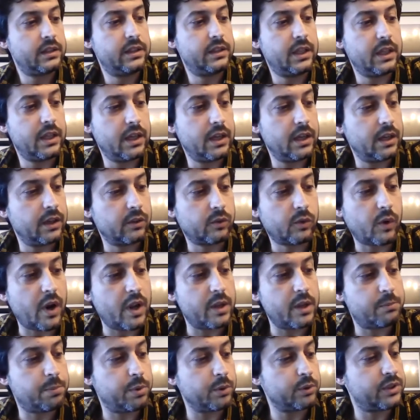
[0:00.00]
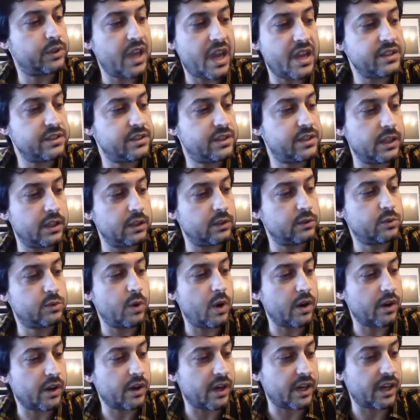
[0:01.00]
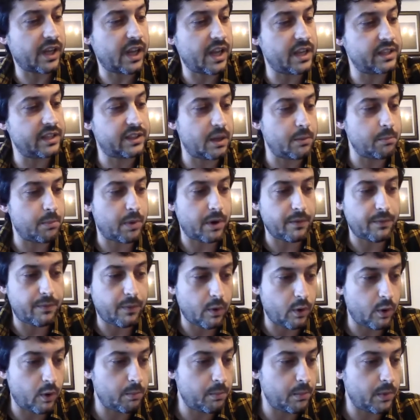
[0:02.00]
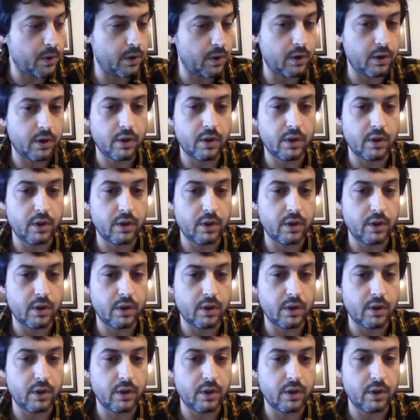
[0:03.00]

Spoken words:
the great potential to aggregate and perform